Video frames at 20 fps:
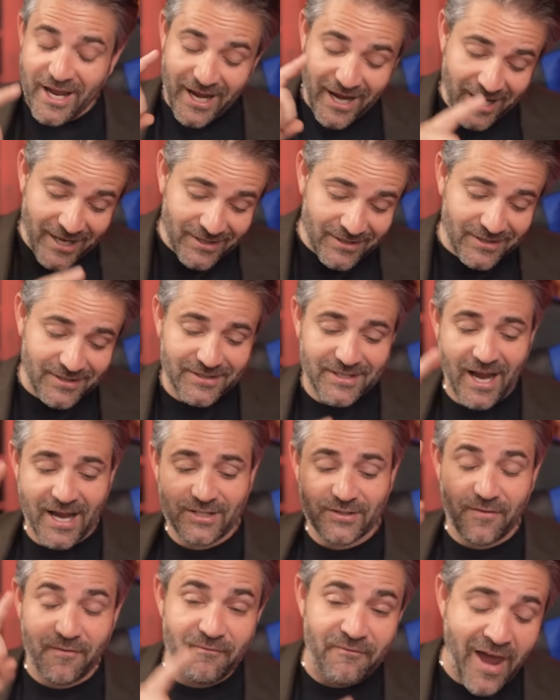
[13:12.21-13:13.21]

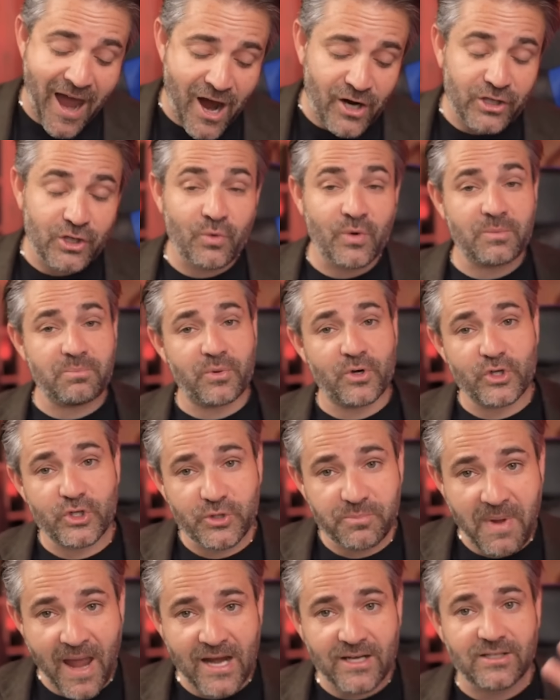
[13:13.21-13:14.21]
insights, value, and
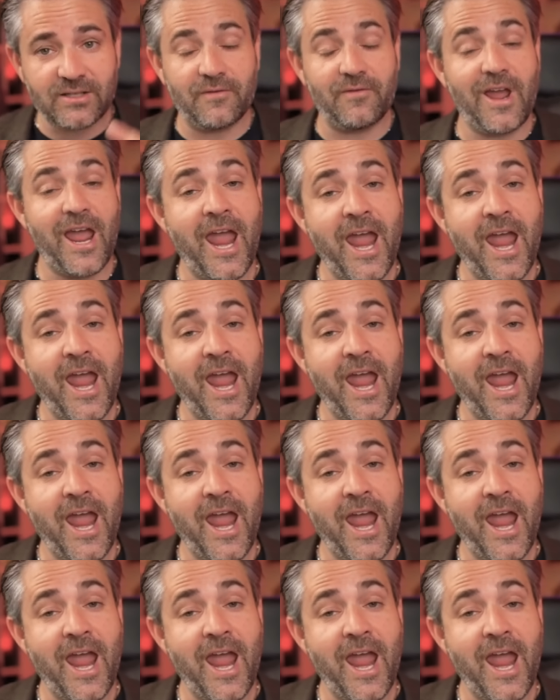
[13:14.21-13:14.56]
perspective.